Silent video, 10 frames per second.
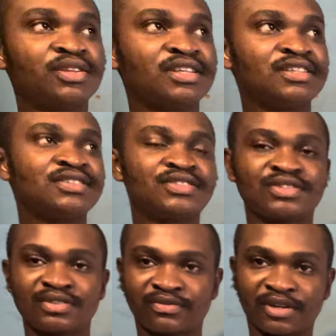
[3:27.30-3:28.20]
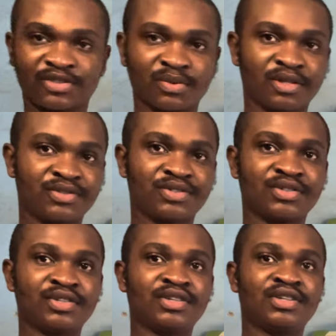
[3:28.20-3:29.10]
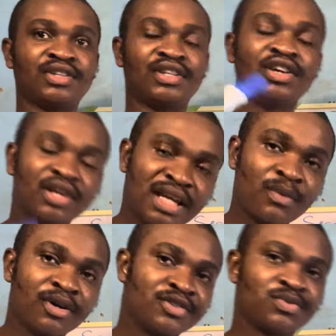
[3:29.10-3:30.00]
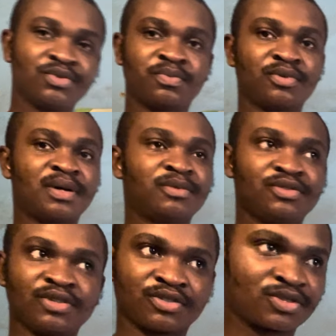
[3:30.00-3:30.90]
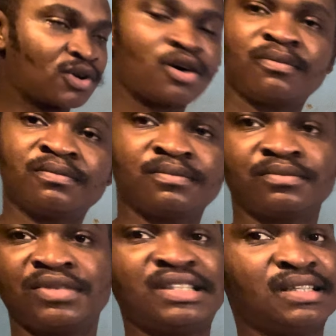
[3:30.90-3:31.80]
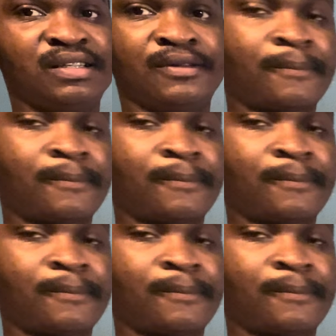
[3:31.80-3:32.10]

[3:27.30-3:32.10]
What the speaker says: these first words, the other ones would probably just come easily.